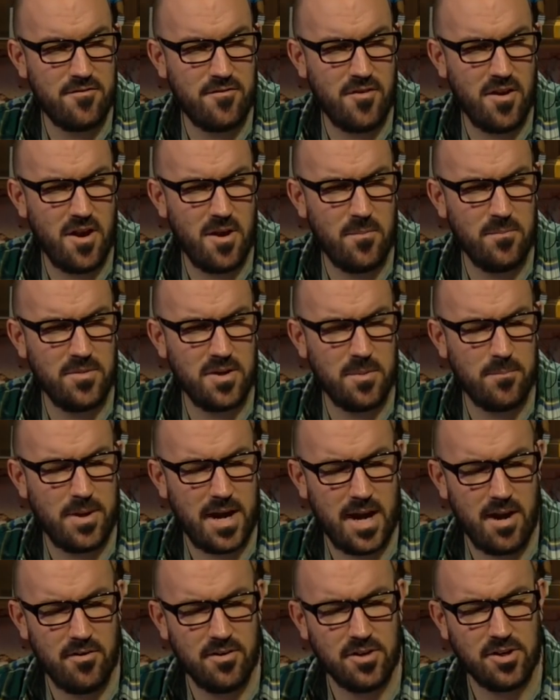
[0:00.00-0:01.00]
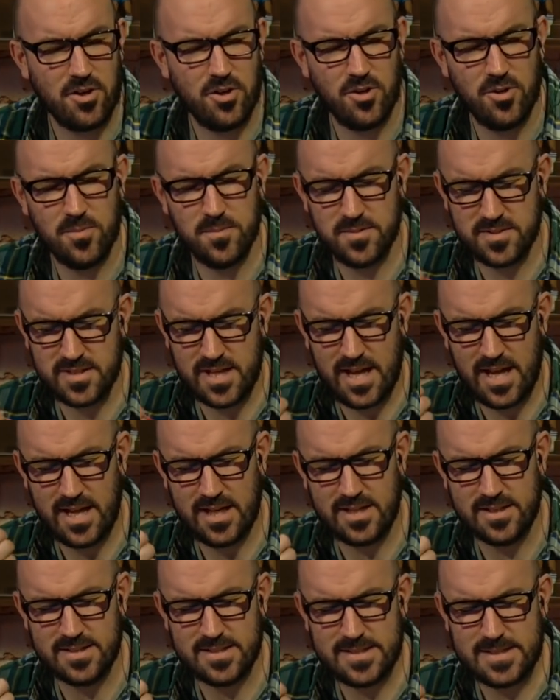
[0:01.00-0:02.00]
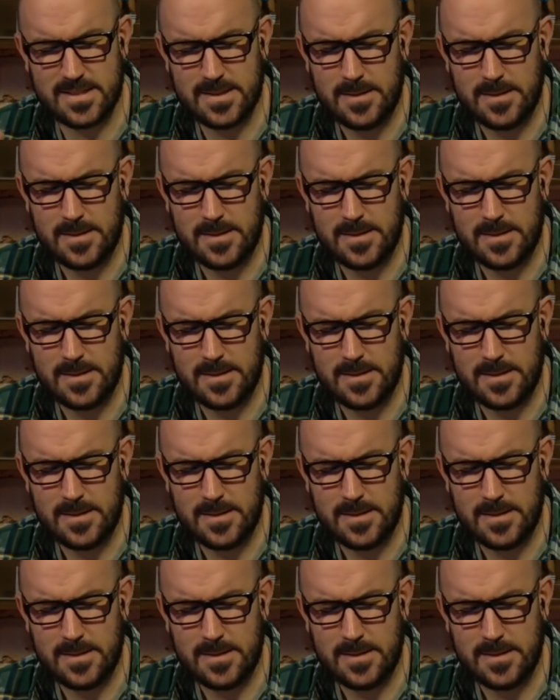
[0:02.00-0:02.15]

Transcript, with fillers: from their parent clubs, and